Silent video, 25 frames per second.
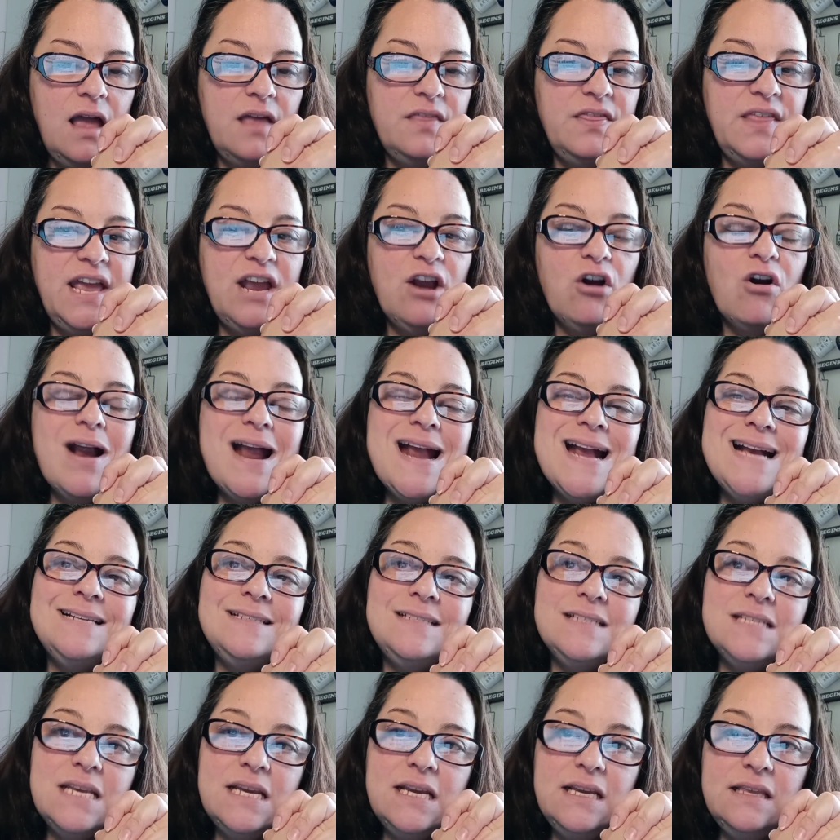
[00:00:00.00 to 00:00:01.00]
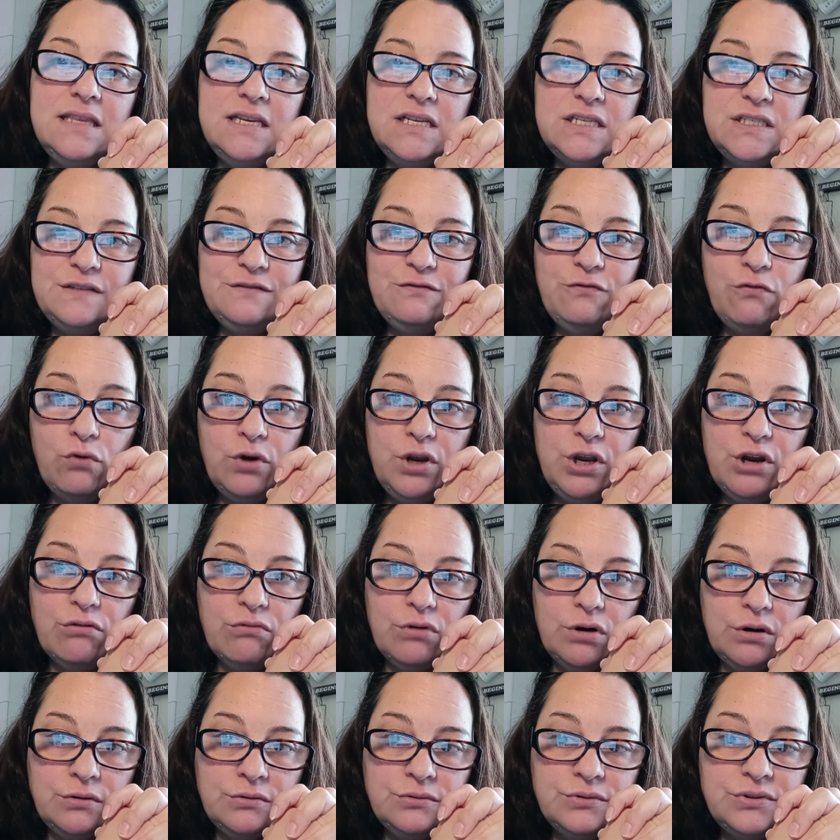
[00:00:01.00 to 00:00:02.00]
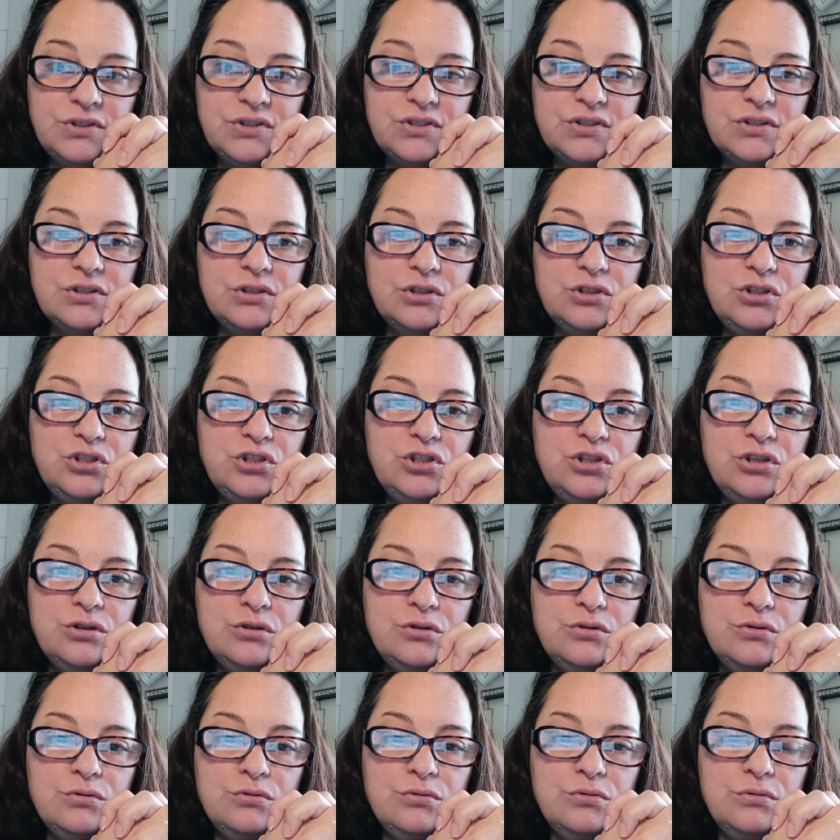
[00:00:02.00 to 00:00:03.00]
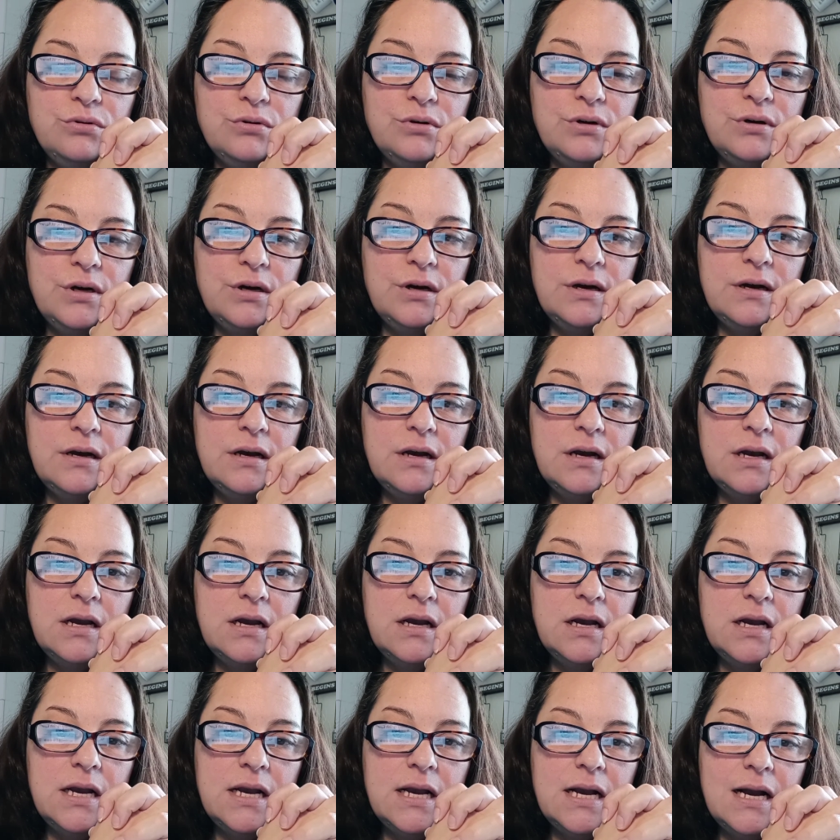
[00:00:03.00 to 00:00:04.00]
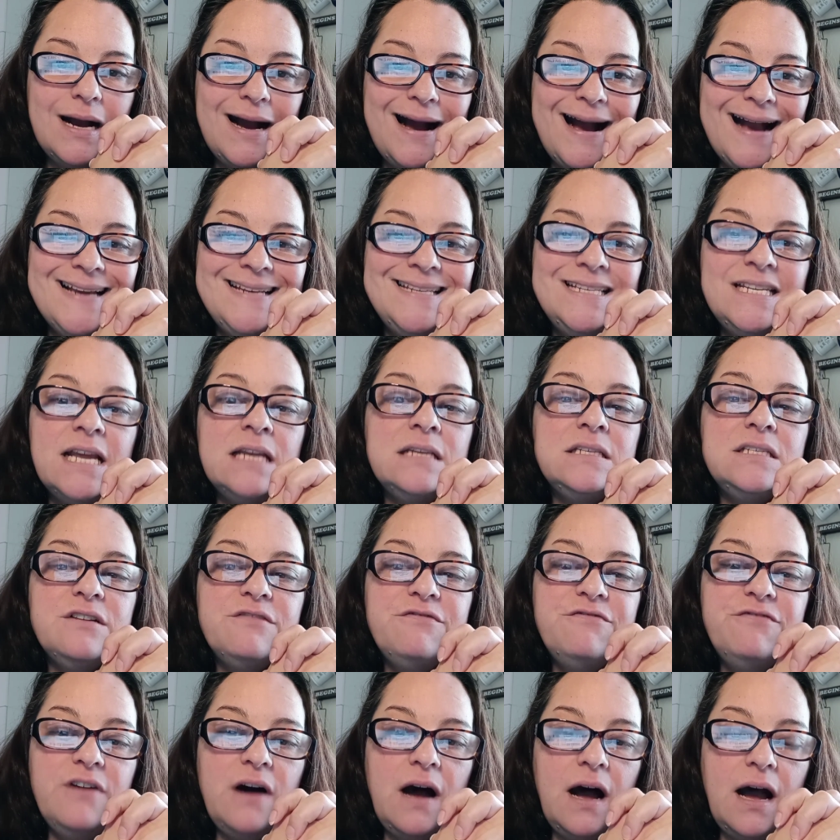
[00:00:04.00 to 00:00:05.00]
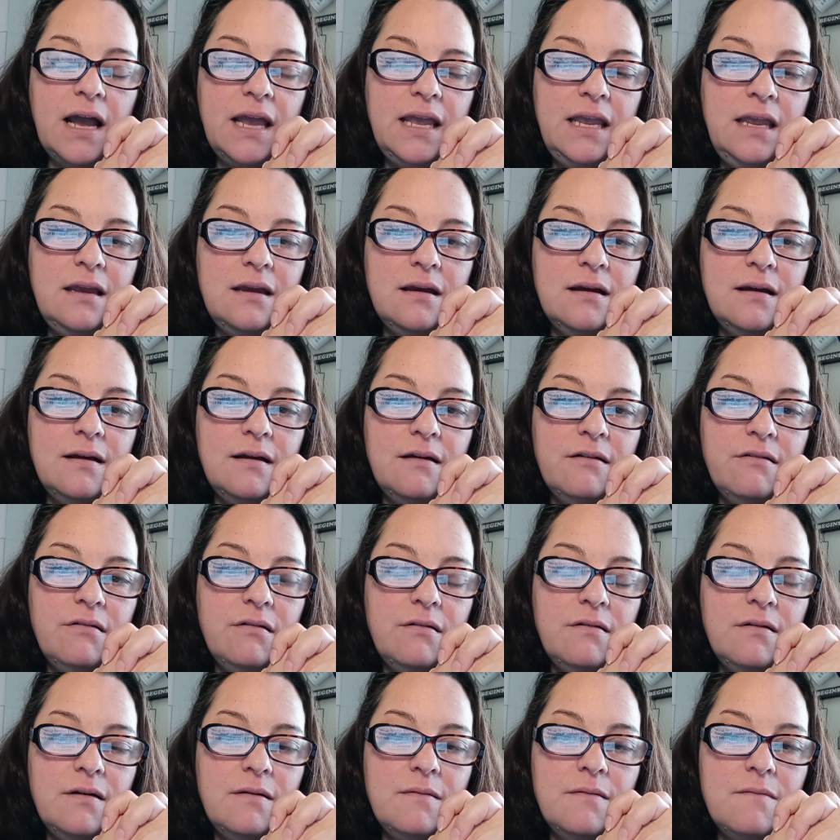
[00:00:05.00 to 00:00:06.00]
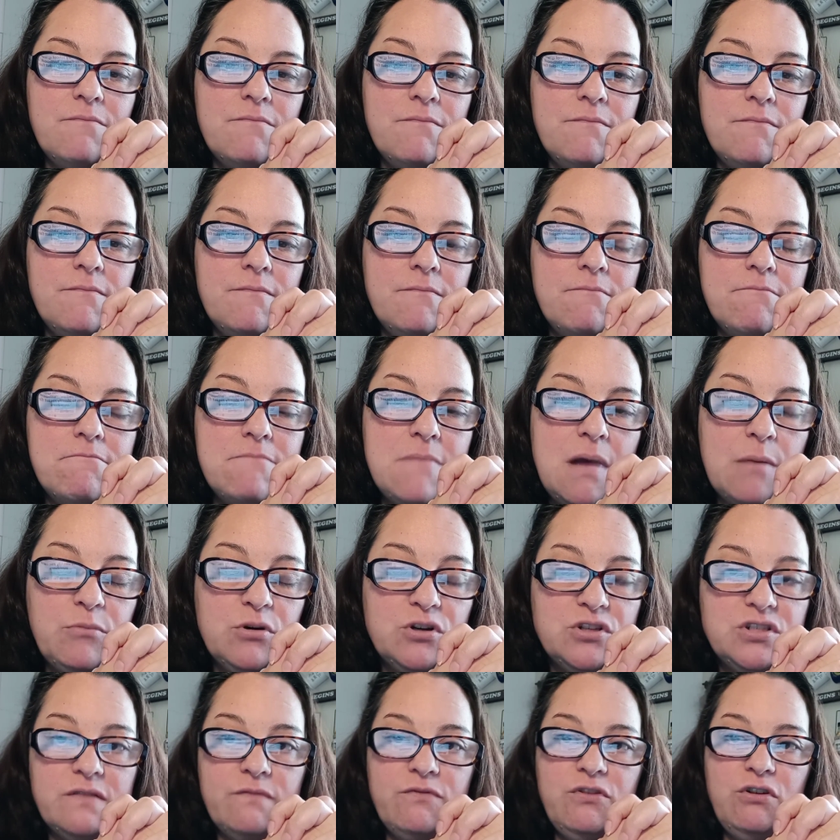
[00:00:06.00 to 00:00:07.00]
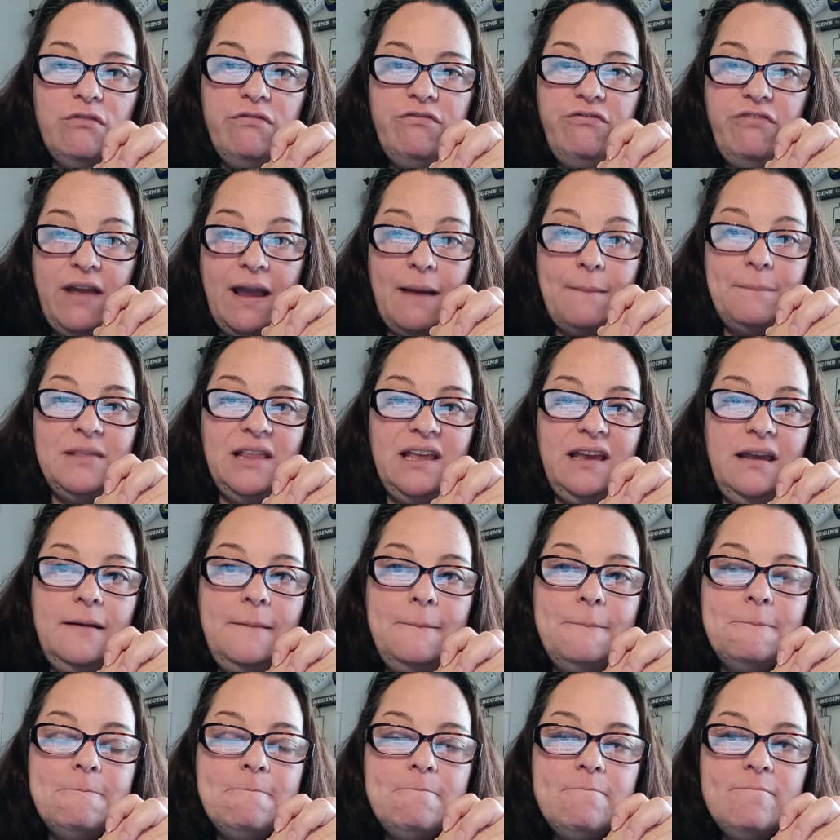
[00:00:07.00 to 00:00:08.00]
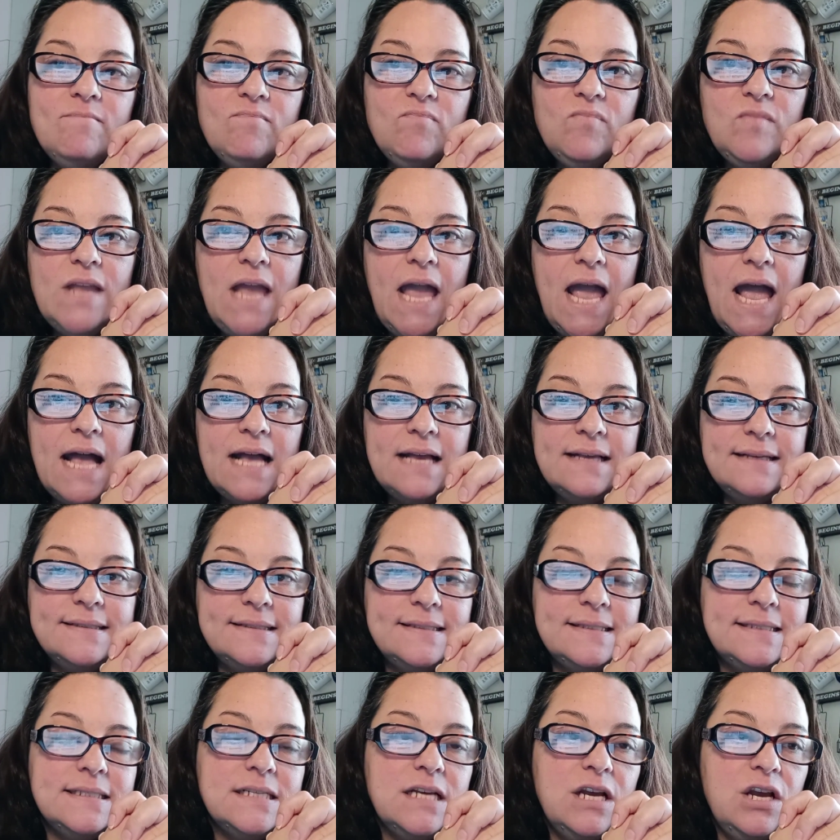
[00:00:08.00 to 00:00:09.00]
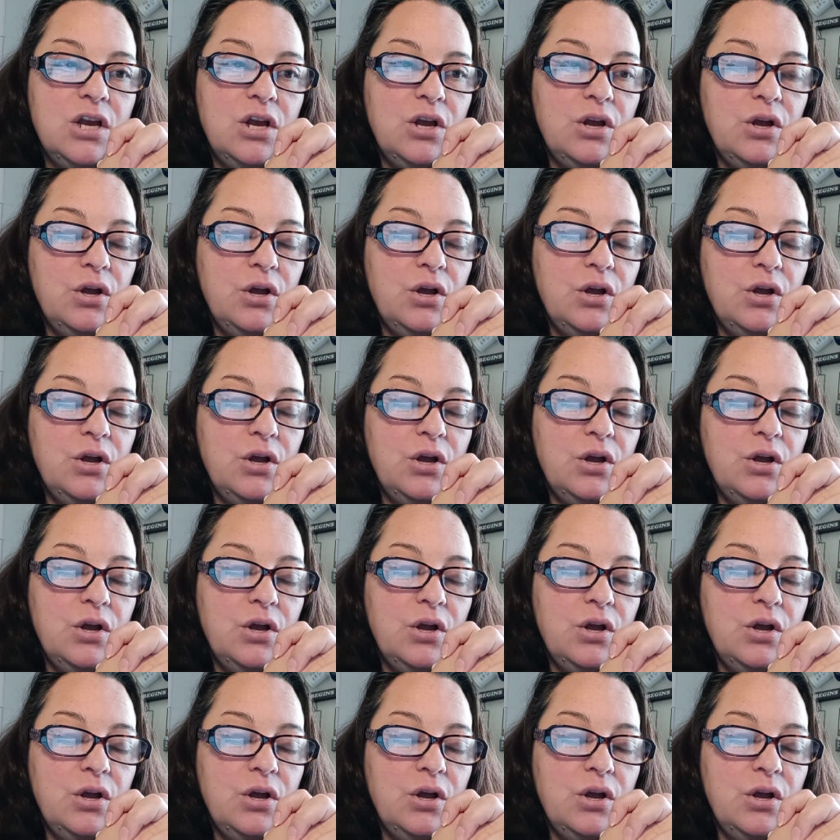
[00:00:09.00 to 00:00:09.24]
And they are asking these 4-year-olds to identify members of their family as